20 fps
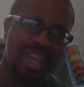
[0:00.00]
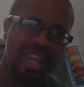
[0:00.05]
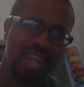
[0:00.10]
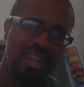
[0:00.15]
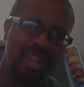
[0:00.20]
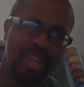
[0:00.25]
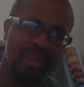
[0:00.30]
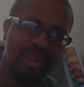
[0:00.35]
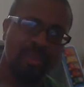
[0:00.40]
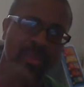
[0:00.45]

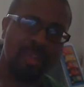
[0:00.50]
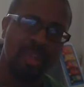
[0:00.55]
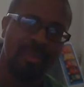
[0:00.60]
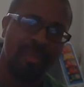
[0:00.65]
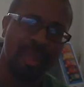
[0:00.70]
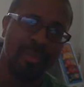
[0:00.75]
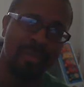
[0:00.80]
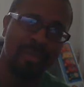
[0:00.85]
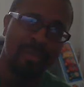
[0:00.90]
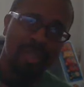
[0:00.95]
in, in one of
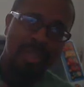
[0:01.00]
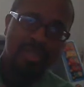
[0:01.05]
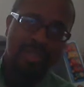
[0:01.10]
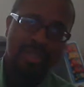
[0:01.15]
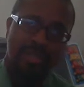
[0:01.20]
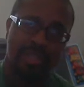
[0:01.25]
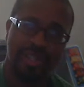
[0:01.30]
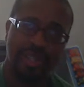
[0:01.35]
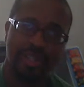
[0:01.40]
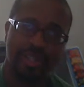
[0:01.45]
my
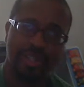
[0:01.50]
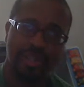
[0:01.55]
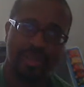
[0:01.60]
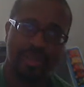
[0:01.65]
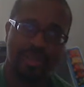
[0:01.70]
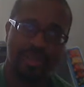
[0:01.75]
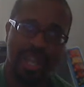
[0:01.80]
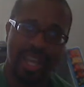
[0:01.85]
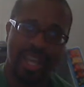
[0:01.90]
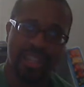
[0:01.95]
previous videos
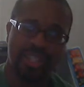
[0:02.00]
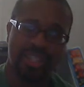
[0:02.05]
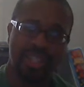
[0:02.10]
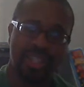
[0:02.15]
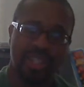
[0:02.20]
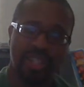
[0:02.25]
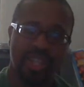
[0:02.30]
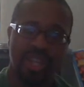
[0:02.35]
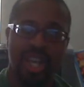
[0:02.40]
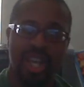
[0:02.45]
from last
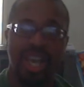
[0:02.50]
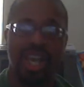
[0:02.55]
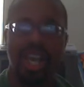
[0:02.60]
year,